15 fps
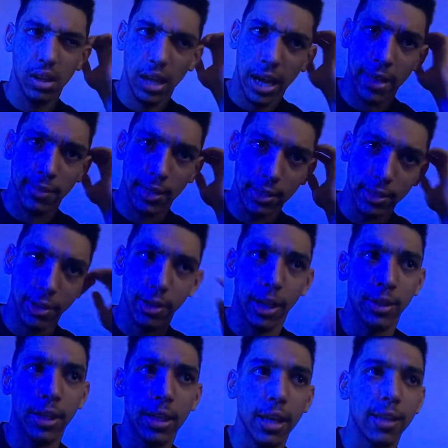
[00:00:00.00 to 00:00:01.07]
I think
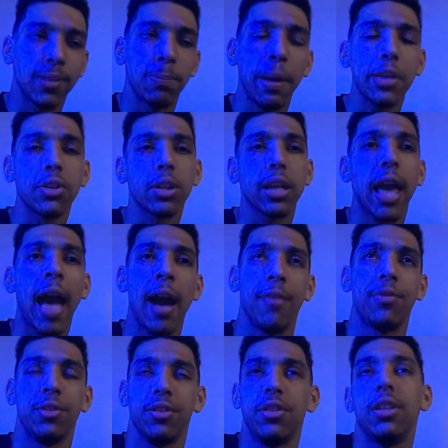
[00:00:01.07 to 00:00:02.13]
especially
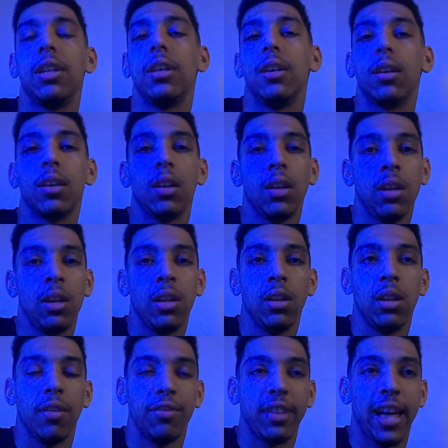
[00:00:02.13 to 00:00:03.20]
after seeing
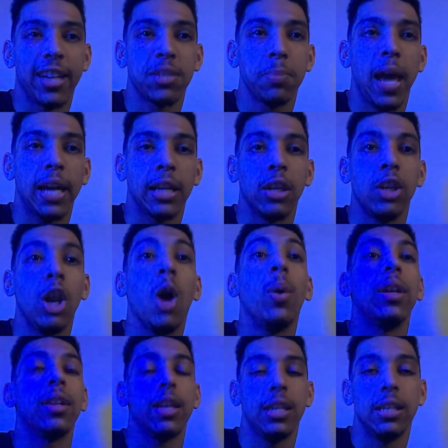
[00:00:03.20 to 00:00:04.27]
the flashback and
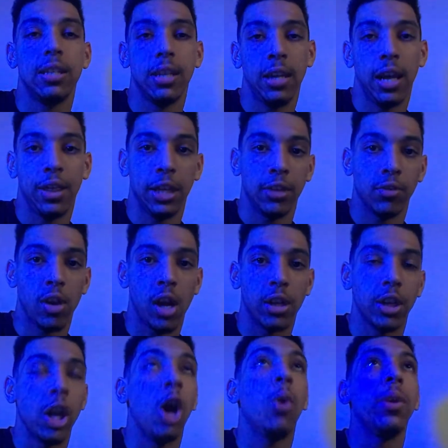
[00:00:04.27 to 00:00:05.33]
knowing that he did nothing
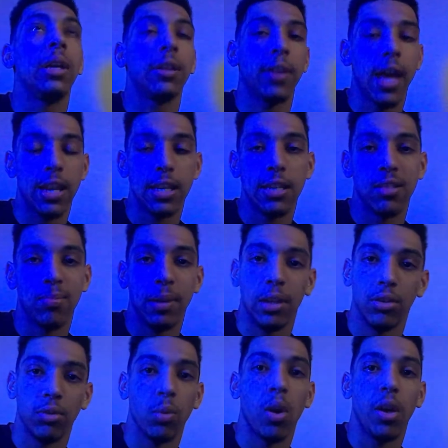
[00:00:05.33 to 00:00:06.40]
wrong, knowing that he's been
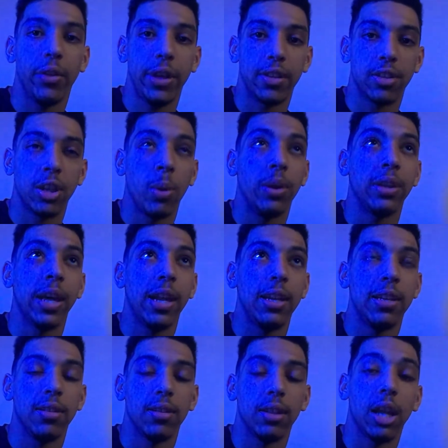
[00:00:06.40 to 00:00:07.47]
through all this, knowing that
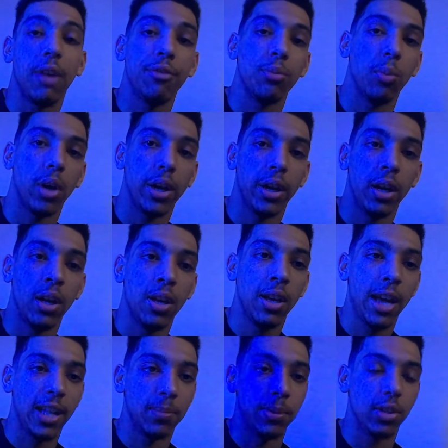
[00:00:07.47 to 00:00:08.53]
his loved one
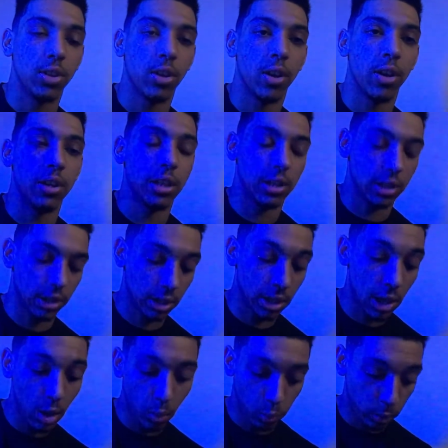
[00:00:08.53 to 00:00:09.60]
has been turned into
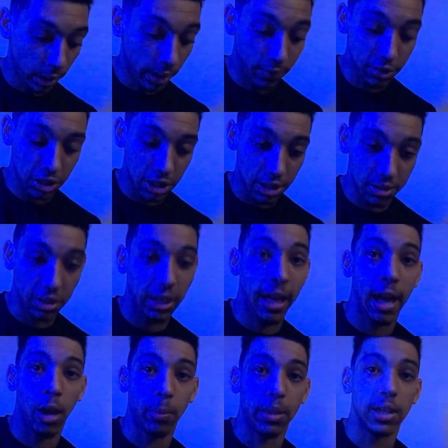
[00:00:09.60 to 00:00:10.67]
whatever she is
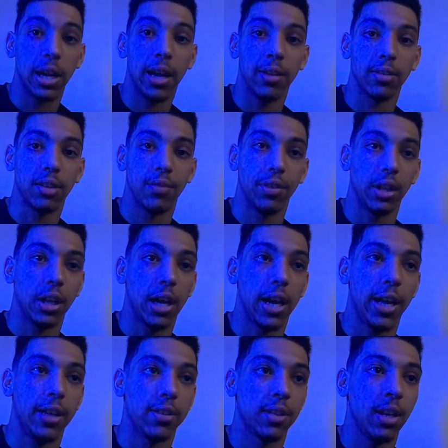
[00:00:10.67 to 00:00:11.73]
now because of the
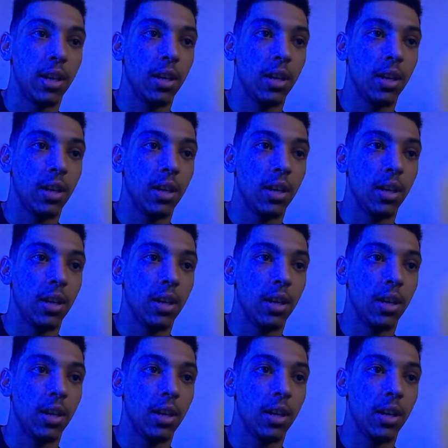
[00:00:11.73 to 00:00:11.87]
gods.